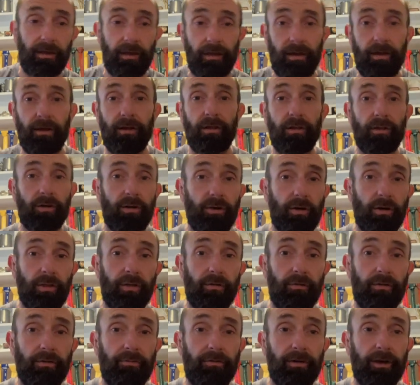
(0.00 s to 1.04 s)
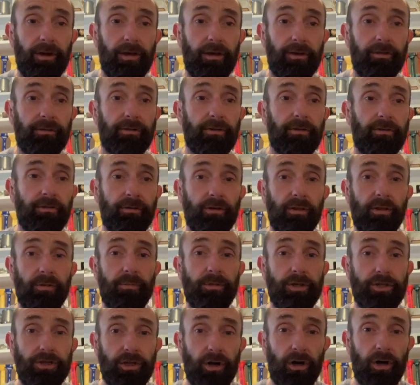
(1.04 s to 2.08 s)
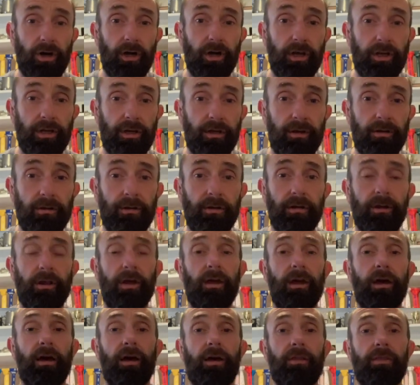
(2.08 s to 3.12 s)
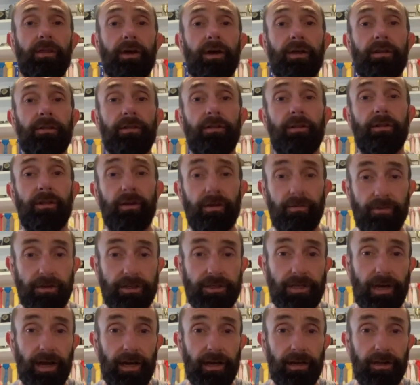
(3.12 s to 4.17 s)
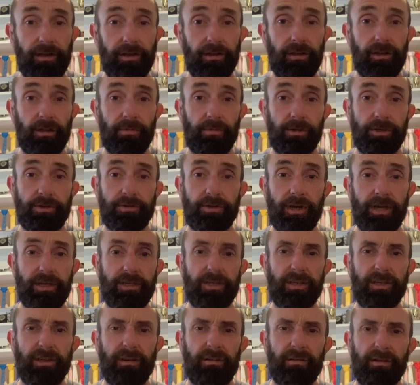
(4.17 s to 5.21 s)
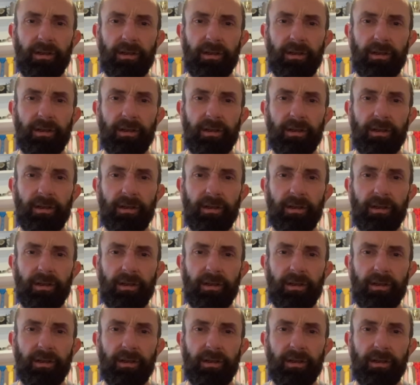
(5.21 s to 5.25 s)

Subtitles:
it'll go the reverse, so they'll be shortening, and then the other side will be stretching.